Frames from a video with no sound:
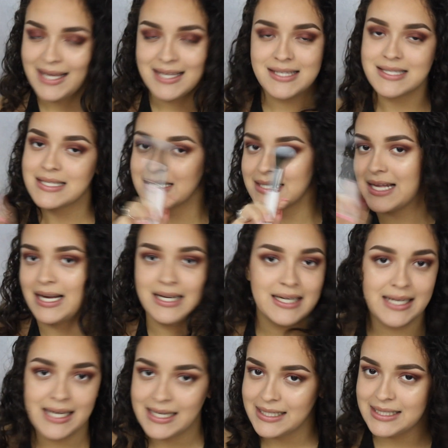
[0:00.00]
It's not
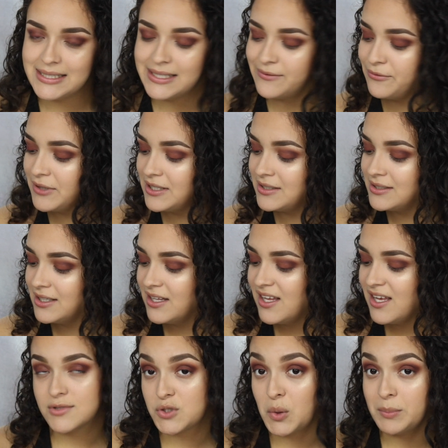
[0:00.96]
going to get any different.
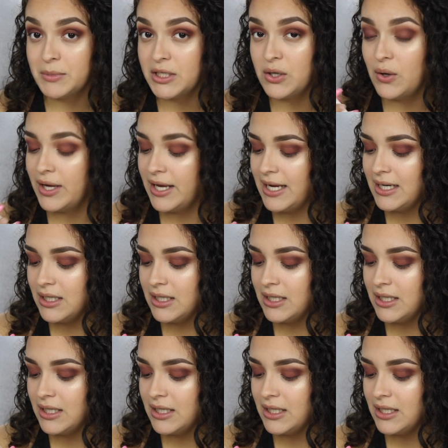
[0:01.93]
So I'm going to go ahead